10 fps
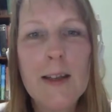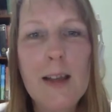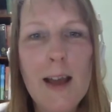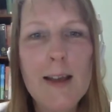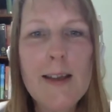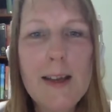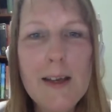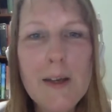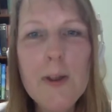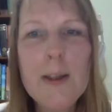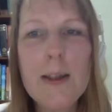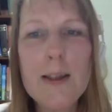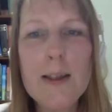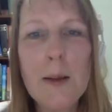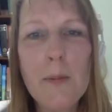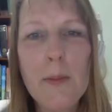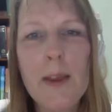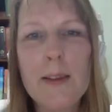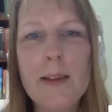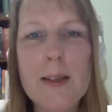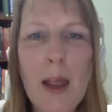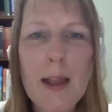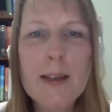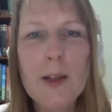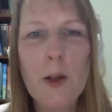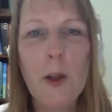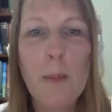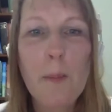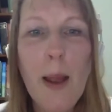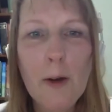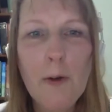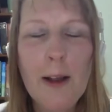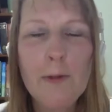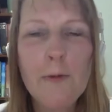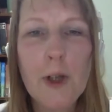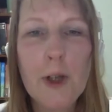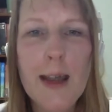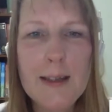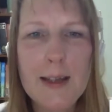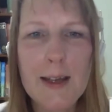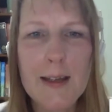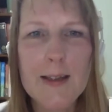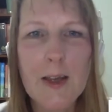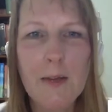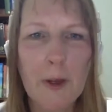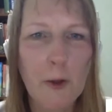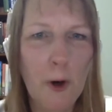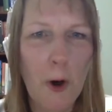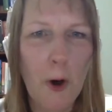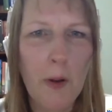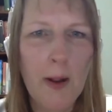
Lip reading: that yield is something that depends on the background genetics of the crop.